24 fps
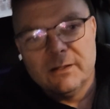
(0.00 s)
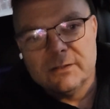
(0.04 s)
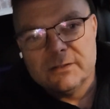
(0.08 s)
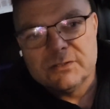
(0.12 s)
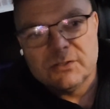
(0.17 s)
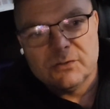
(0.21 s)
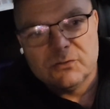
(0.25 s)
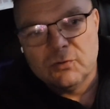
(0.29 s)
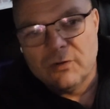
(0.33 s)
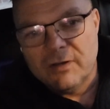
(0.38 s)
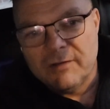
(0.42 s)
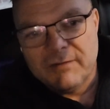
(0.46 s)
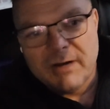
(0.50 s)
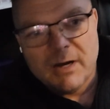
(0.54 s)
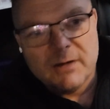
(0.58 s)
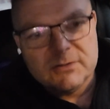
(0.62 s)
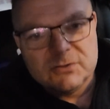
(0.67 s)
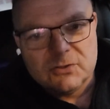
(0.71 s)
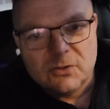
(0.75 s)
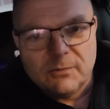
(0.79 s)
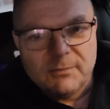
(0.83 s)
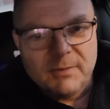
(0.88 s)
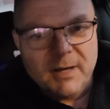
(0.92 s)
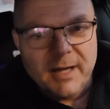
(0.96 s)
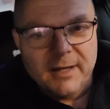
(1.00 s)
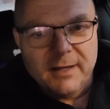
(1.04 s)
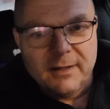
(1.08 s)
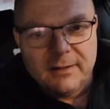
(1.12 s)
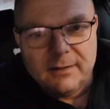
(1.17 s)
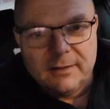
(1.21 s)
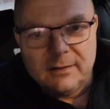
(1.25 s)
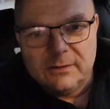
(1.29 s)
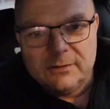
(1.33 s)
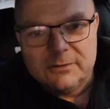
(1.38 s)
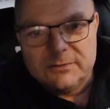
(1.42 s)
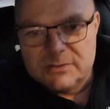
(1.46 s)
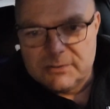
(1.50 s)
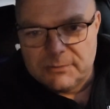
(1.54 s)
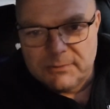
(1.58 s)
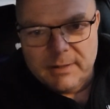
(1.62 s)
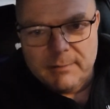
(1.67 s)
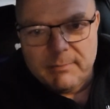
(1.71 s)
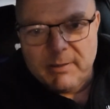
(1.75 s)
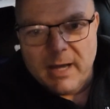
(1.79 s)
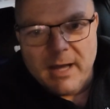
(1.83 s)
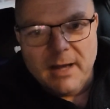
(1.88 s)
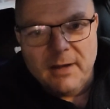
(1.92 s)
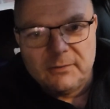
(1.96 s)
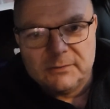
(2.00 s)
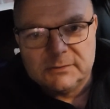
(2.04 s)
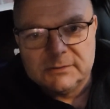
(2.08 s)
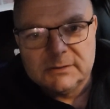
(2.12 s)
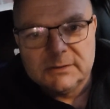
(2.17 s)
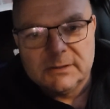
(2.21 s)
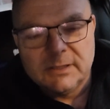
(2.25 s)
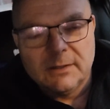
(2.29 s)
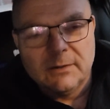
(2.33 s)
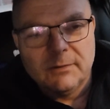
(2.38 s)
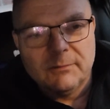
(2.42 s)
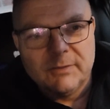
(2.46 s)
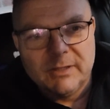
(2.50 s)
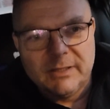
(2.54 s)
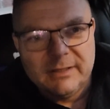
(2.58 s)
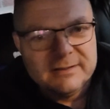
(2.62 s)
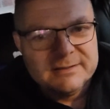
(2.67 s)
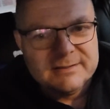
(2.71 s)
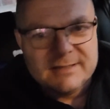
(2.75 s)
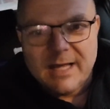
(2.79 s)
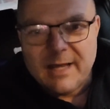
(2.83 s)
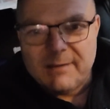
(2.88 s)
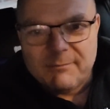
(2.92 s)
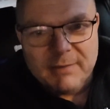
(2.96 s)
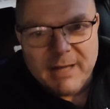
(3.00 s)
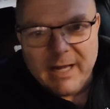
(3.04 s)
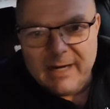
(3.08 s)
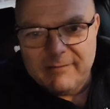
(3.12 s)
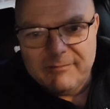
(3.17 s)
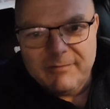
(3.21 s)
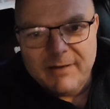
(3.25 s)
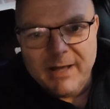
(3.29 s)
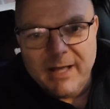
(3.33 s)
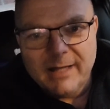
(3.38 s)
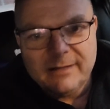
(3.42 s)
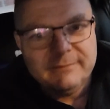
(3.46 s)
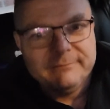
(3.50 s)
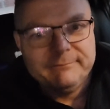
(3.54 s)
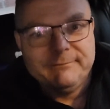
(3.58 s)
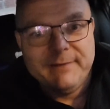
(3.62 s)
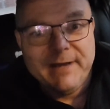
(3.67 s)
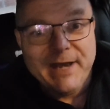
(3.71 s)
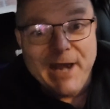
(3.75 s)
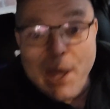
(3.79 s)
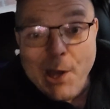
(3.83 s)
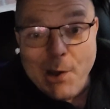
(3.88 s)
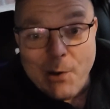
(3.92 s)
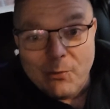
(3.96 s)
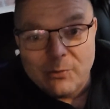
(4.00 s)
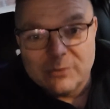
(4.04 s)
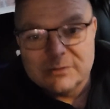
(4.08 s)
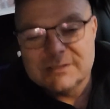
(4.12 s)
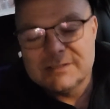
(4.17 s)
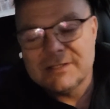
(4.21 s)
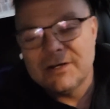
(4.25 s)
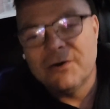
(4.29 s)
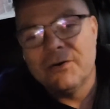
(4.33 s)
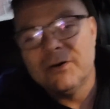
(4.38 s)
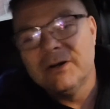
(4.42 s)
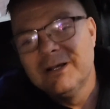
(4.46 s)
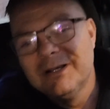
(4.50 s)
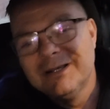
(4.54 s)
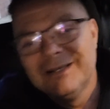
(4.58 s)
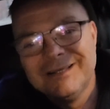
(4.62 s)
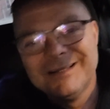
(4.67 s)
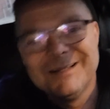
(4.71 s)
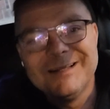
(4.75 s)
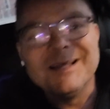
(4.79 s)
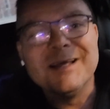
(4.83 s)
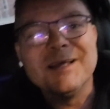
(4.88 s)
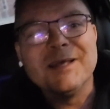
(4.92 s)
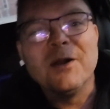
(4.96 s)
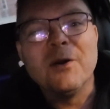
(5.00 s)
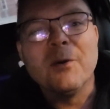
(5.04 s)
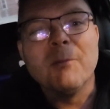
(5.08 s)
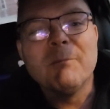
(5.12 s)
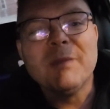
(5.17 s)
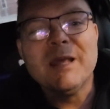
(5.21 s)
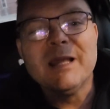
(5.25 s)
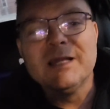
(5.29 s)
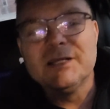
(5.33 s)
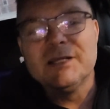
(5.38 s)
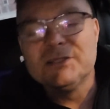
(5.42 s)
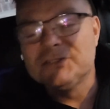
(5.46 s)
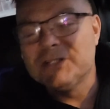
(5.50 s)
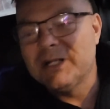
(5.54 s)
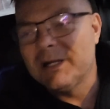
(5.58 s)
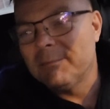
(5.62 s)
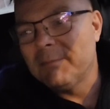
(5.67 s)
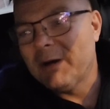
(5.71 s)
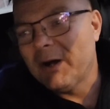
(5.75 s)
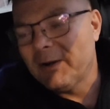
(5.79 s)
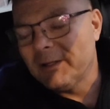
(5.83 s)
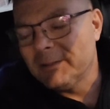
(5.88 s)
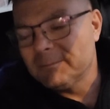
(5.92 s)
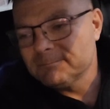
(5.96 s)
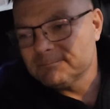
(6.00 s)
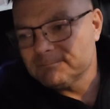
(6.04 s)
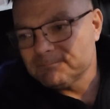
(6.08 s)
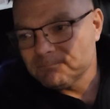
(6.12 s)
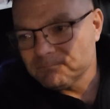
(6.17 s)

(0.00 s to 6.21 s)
So 12 hours go by, you're going to lose 3 pounds, but is that body fat? No. So, be legit about it.